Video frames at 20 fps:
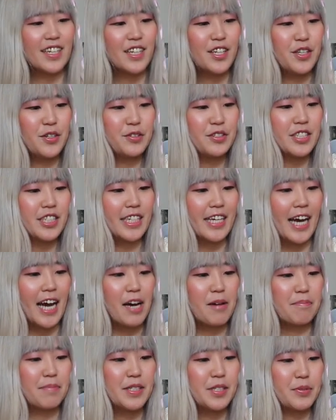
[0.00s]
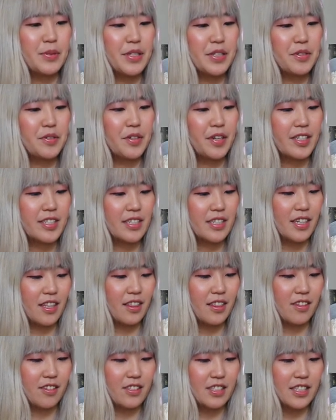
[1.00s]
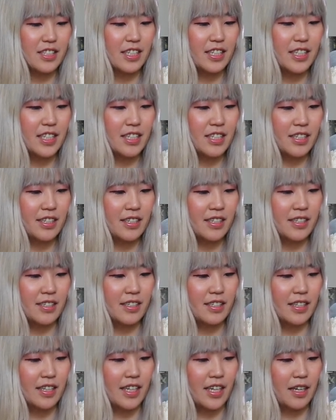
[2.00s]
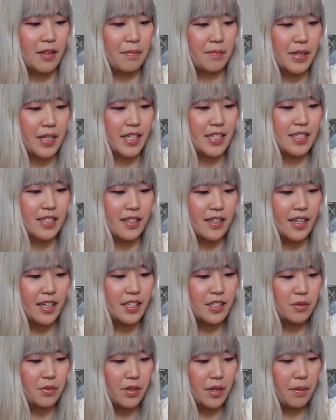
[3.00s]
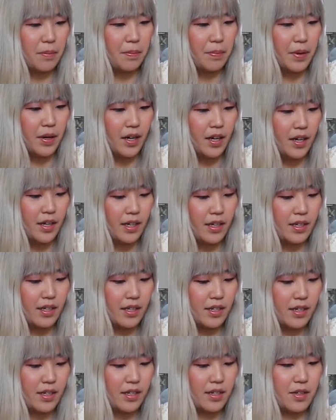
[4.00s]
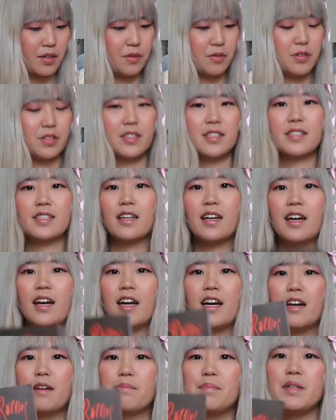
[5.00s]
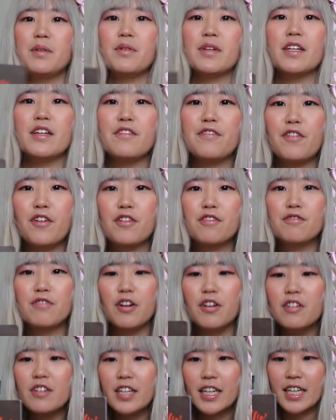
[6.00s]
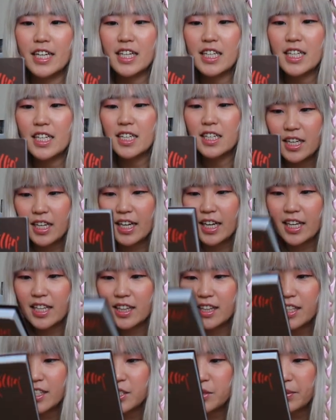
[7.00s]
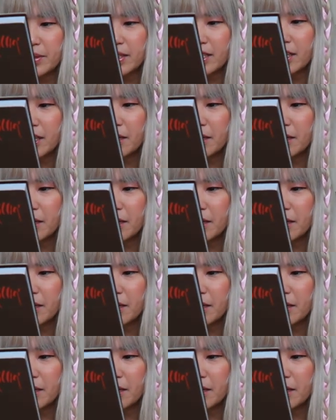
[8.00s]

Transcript: like a huge gap between two thousand thirteen then, because the next one I bought was B one A four Rolling, and this one